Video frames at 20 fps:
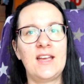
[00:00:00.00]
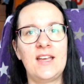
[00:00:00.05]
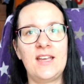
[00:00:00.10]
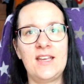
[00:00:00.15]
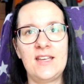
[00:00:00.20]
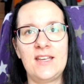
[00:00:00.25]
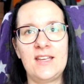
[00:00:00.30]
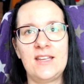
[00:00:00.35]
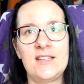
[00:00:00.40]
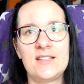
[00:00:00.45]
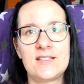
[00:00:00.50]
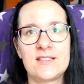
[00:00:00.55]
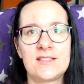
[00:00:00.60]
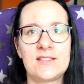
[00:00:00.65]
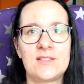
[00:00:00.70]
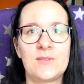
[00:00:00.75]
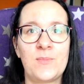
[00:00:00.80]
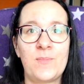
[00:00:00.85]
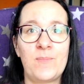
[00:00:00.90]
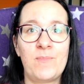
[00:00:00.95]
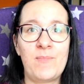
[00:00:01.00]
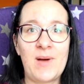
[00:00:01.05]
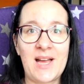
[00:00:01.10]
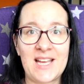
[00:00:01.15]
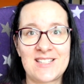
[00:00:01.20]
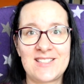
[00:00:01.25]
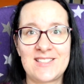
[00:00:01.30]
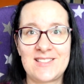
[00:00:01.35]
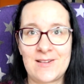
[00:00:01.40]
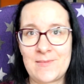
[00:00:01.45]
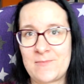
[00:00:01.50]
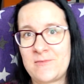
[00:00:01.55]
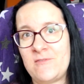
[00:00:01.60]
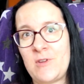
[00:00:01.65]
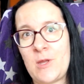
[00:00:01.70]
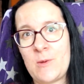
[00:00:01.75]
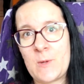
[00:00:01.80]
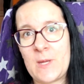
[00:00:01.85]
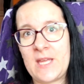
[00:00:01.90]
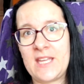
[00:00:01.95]
It's backstrap
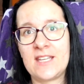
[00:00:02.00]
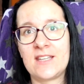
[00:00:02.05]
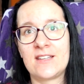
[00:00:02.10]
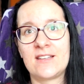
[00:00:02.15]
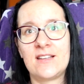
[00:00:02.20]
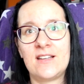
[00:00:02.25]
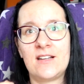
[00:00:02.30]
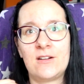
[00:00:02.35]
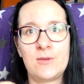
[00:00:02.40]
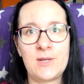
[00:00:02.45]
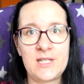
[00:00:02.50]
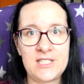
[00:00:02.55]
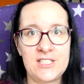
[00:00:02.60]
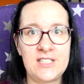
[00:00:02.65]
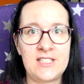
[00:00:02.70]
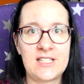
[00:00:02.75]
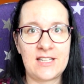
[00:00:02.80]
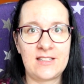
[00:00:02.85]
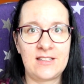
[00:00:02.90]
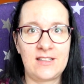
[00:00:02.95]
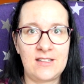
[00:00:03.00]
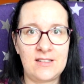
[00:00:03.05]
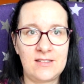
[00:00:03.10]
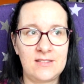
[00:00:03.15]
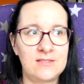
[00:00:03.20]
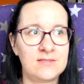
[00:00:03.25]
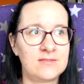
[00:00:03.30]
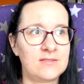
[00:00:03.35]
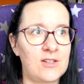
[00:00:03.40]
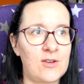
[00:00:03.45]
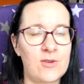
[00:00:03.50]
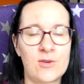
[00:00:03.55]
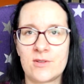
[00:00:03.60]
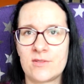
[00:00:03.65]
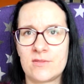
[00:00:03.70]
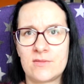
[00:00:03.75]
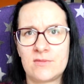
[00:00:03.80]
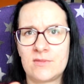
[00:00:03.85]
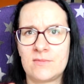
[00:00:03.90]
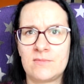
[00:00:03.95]
weaving rigid heddle
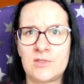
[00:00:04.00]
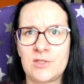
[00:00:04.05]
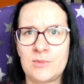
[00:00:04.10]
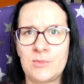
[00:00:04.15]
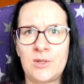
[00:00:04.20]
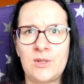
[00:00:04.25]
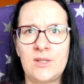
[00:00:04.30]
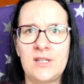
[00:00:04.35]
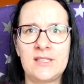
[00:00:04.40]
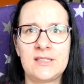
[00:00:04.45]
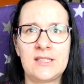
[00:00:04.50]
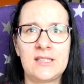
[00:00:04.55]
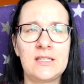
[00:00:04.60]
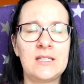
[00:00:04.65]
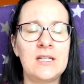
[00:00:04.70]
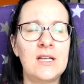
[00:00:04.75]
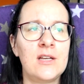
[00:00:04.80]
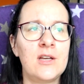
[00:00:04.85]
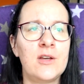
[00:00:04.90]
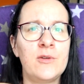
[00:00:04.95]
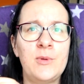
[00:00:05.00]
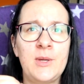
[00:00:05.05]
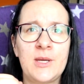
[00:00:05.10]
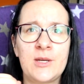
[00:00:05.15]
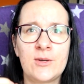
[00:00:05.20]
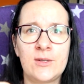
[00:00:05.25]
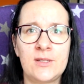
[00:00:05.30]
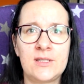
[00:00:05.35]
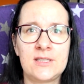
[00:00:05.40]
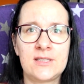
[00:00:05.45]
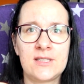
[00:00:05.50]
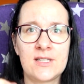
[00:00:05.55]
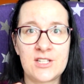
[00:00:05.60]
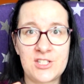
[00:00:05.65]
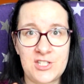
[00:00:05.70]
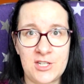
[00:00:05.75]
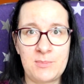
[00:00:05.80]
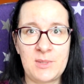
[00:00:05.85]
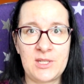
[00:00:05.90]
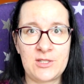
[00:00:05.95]
or small heddle. We call it
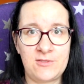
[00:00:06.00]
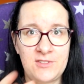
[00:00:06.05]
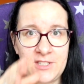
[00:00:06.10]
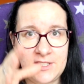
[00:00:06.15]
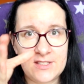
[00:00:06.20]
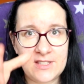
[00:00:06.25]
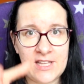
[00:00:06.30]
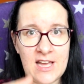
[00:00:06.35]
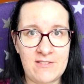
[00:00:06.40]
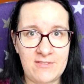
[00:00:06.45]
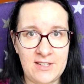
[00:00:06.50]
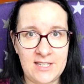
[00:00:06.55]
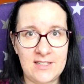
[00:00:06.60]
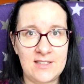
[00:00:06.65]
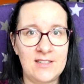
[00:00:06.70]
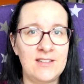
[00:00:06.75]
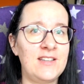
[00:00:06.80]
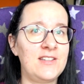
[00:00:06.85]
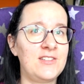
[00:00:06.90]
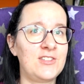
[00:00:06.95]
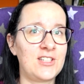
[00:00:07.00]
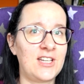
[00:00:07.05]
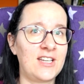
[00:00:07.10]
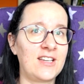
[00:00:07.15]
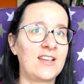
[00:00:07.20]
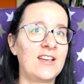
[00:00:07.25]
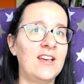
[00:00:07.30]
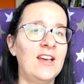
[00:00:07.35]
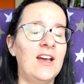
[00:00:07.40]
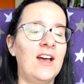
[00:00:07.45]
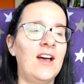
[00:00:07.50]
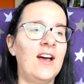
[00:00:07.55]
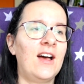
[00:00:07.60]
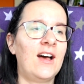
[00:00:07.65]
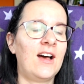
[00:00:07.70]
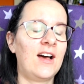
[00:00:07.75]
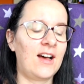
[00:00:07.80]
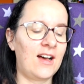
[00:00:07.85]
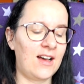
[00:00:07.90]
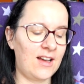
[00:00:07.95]
hřebenový stávek in Czech
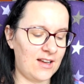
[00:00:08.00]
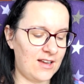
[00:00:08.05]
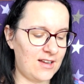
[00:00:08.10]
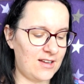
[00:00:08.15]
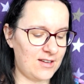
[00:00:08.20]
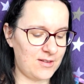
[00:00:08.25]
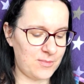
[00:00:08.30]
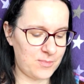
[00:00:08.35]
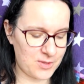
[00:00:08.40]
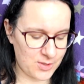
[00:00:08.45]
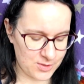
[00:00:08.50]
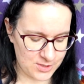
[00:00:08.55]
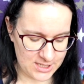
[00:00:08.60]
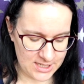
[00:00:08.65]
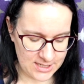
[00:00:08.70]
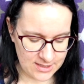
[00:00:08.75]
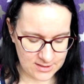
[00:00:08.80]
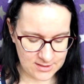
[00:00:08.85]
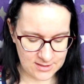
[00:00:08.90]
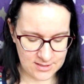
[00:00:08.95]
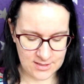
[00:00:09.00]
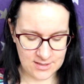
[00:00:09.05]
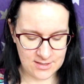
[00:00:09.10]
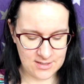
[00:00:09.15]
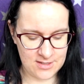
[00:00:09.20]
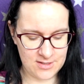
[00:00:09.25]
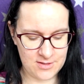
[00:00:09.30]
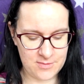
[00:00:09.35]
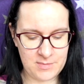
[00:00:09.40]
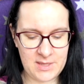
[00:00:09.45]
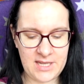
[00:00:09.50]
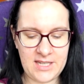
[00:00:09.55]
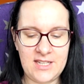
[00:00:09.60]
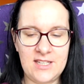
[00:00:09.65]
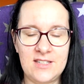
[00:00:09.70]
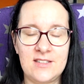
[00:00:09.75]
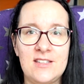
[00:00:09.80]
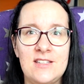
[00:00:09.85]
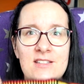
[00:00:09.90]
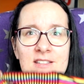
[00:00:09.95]
project,
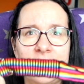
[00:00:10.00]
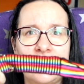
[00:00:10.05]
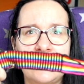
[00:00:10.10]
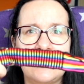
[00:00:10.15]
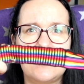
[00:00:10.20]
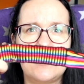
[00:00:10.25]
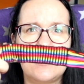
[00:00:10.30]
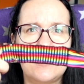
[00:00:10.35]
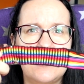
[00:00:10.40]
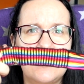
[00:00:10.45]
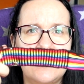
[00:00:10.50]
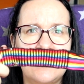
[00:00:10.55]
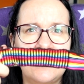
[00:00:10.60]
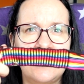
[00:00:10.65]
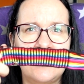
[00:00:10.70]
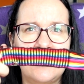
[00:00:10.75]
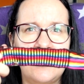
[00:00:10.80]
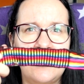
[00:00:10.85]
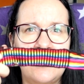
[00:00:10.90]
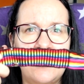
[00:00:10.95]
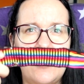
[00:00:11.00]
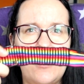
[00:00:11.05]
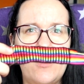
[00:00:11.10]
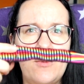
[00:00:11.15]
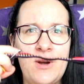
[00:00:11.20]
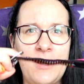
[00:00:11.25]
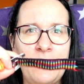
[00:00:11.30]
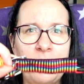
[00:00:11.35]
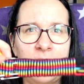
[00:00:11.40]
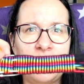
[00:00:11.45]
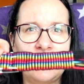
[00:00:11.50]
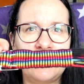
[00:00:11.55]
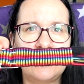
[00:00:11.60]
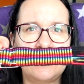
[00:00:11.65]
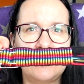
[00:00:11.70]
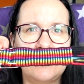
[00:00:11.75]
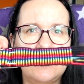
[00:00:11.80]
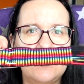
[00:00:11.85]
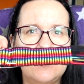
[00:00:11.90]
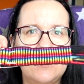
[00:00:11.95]
making this
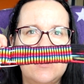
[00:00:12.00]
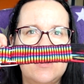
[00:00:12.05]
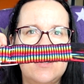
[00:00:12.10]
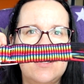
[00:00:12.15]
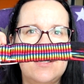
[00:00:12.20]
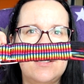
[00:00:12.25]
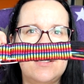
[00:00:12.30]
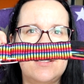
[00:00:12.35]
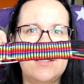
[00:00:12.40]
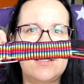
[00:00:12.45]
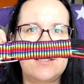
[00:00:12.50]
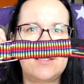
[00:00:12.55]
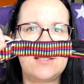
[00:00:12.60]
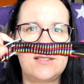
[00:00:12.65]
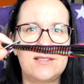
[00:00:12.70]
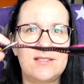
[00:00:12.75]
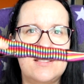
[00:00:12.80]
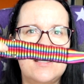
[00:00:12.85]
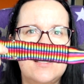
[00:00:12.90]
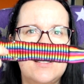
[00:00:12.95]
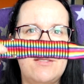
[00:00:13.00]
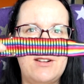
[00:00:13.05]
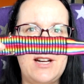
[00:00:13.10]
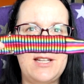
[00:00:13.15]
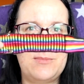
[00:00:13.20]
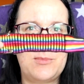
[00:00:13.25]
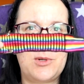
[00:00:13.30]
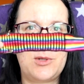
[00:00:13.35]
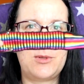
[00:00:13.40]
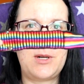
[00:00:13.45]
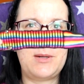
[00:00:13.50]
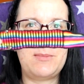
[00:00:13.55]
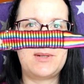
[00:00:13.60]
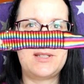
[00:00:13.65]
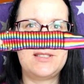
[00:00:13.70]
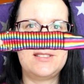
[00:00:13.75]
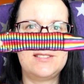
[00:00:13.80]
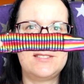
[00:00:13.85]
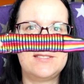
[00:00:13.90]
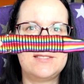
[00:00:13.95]
ribbon, rainbow
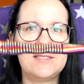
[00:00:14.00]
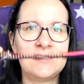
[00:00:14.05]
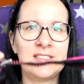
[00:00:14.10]
ribbon,